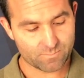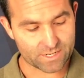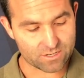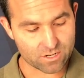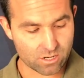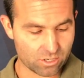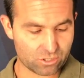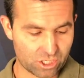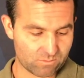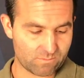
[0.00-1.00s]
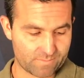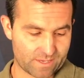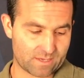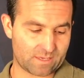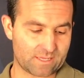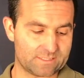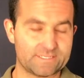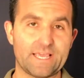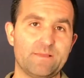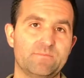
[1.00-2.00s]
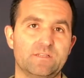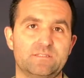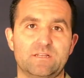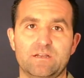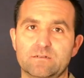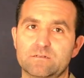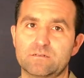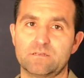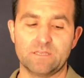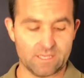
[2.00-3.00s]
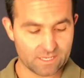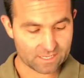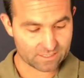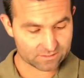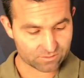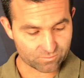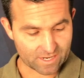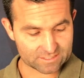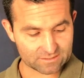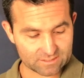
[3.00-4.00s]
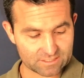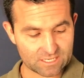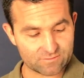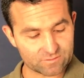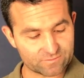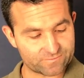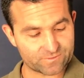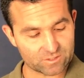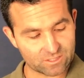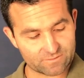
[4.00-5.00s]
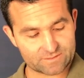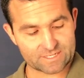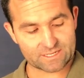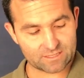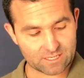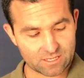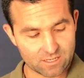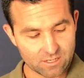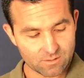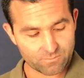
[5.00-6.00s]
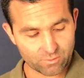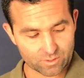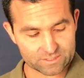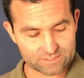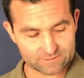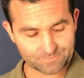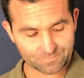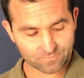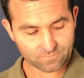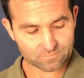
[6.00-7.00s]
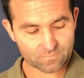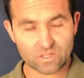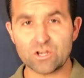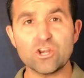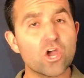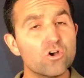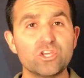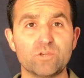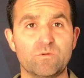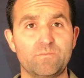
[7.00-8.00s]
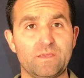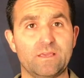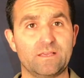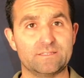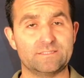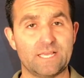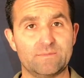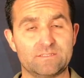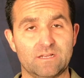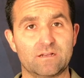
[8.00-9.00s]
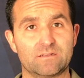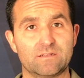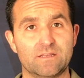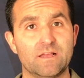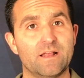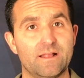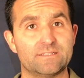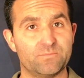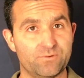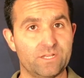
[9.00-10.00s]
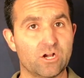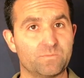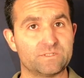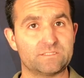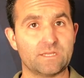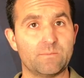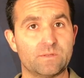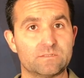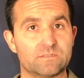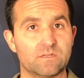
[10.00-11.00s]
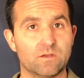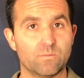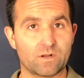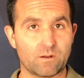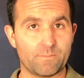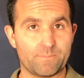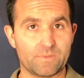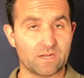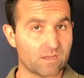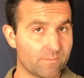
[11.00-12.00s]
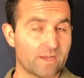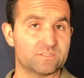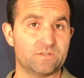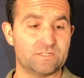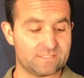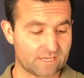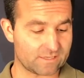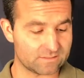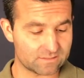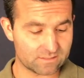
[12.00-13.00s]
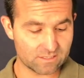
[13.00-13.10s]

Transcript: But no human being can tame the tongue. It is a restless evil full of deadly poison. No human being can tame the tongue. That's a pretty hopeless statement. We're going to come back to it in a second.